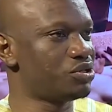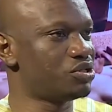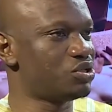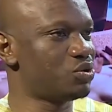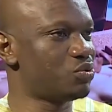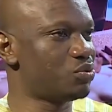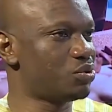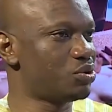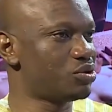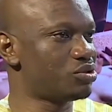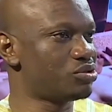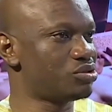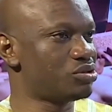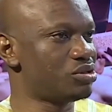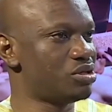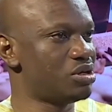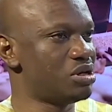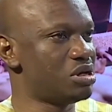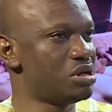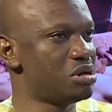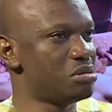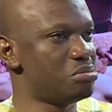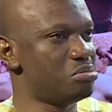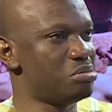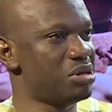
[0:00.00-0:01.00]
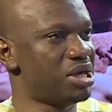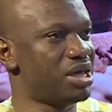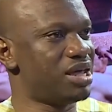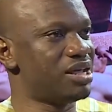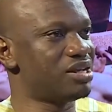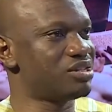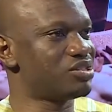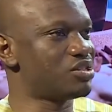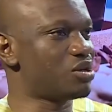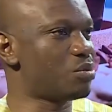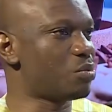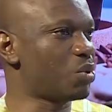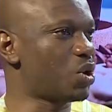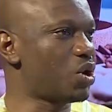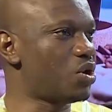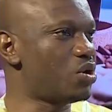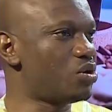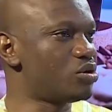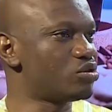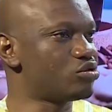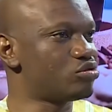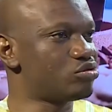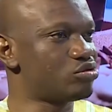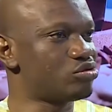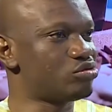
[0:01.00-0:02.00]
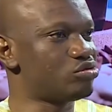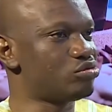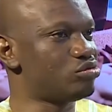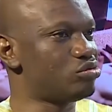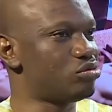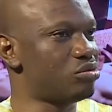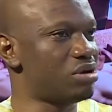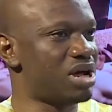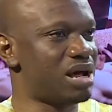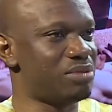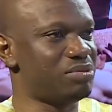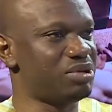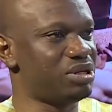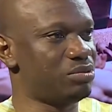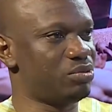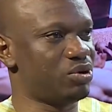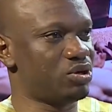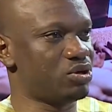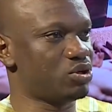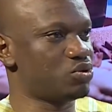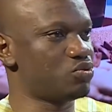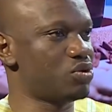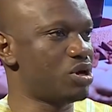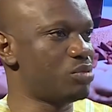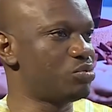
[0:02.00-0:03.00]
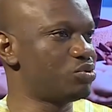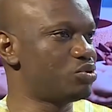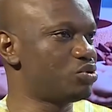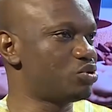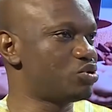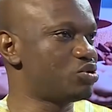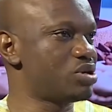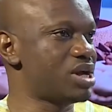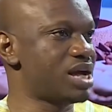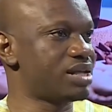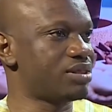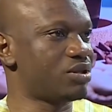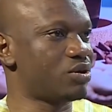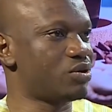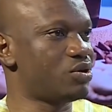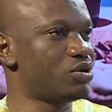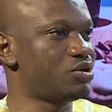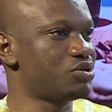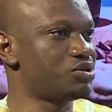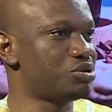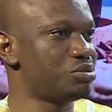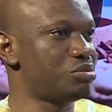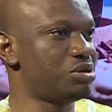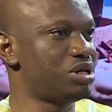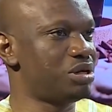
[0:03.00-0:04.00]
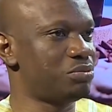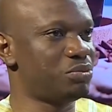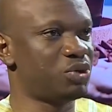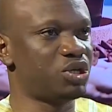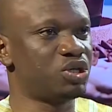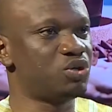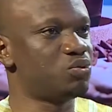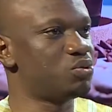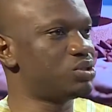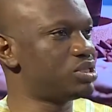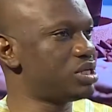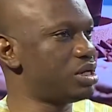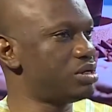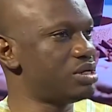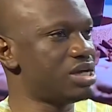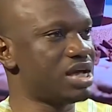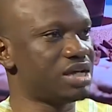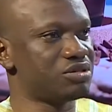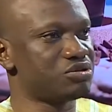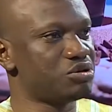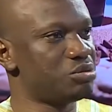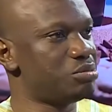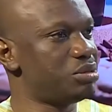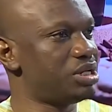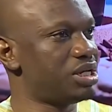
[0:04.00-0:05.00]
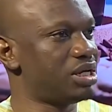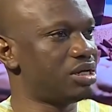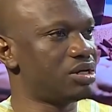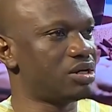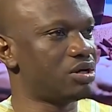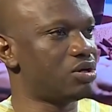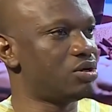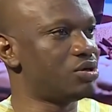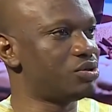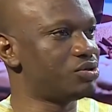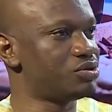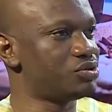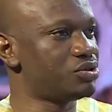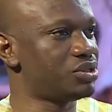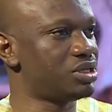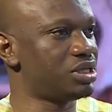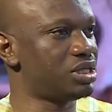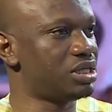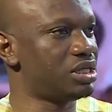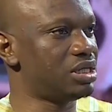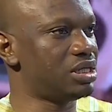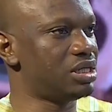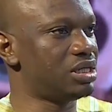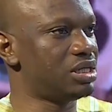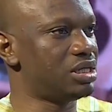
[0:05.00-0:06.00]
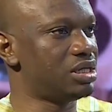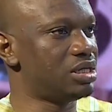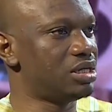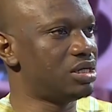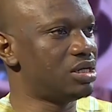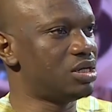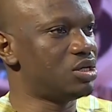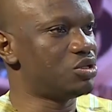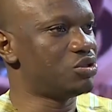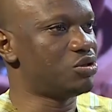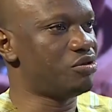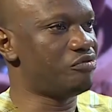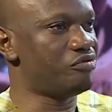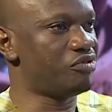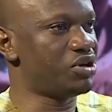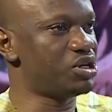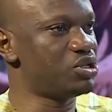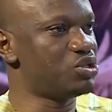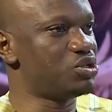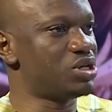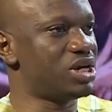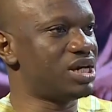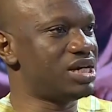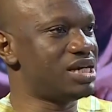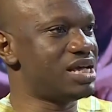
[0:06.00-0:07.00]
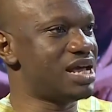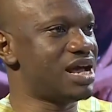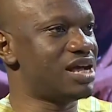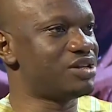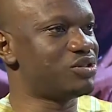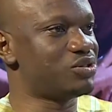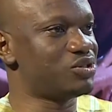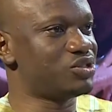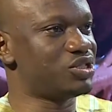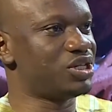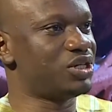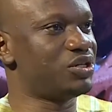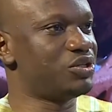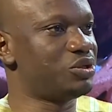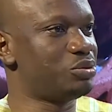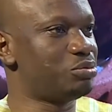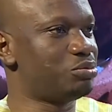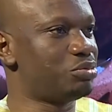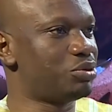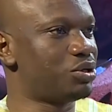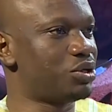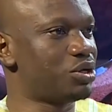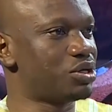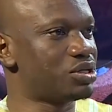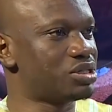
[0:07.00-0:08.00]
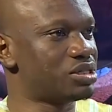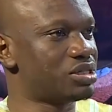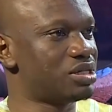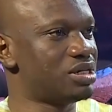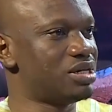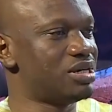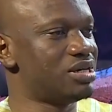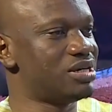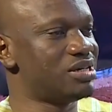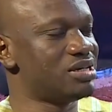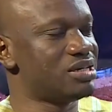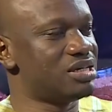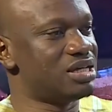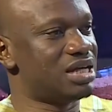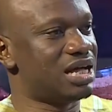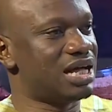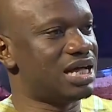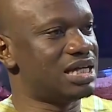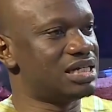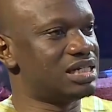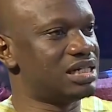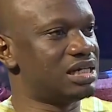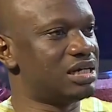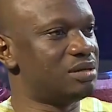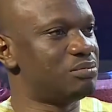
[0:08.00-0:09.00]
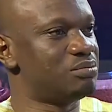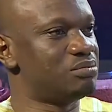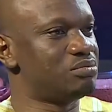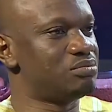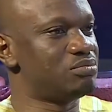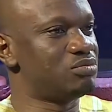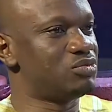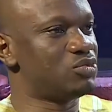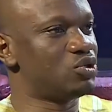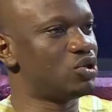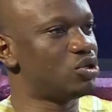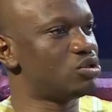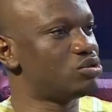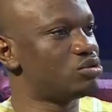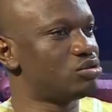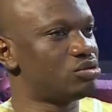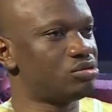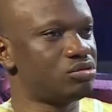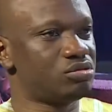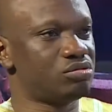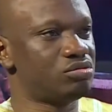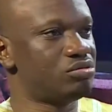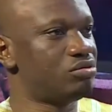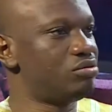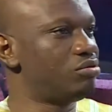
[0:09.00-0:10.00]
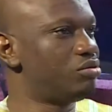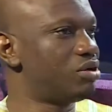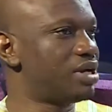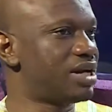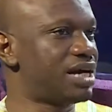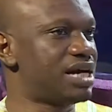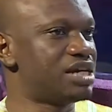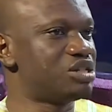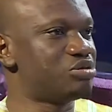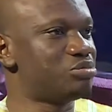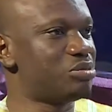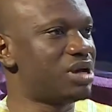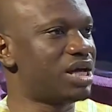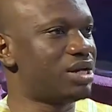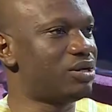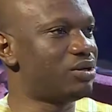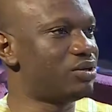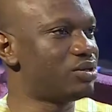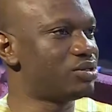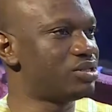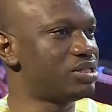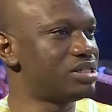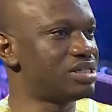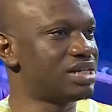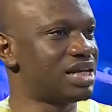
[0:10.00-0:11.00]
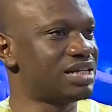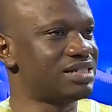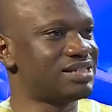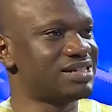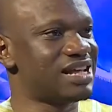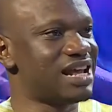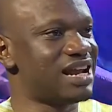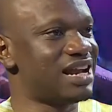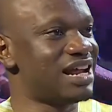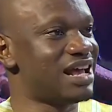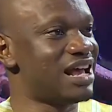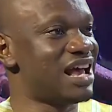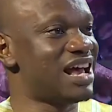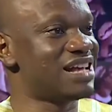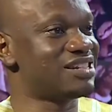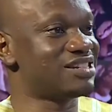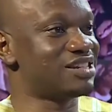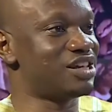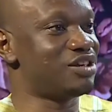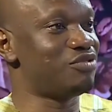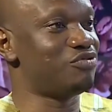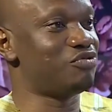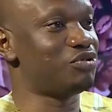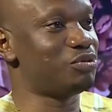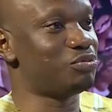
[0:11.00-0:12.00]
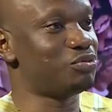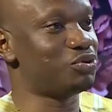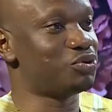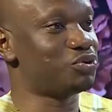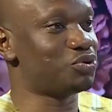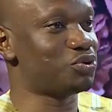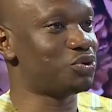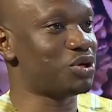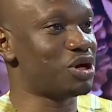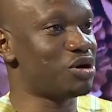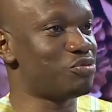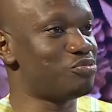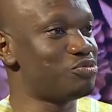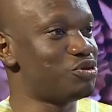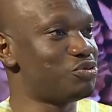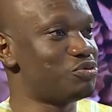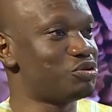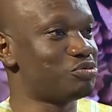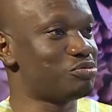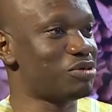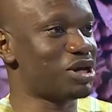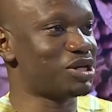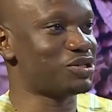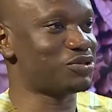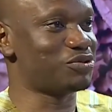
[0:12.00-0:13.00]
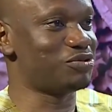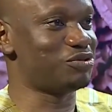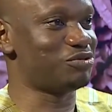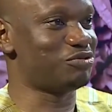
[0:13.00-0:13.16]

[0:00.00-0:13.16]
He was making some calls to, because we were able to track the calls he made. But he will tell you he has not made any call today. So eventually I had to sell the box and just count my losses and started asking people to help me with my school